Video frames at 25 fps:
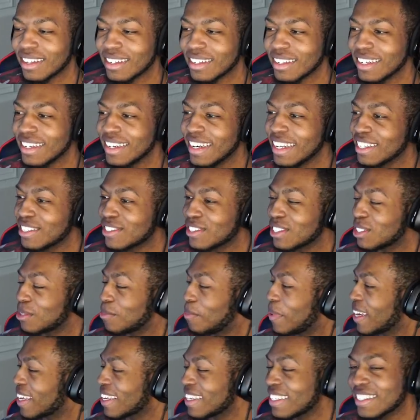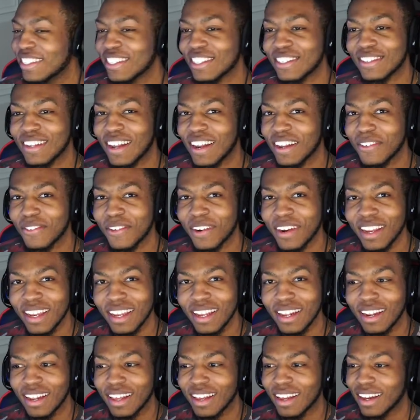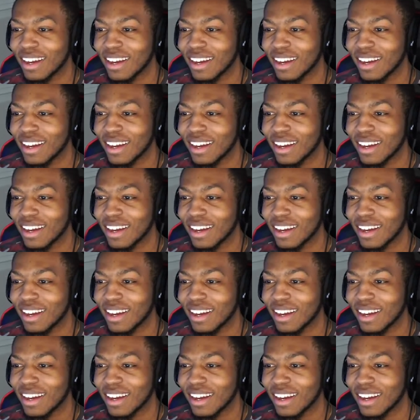disrespect is just unreal.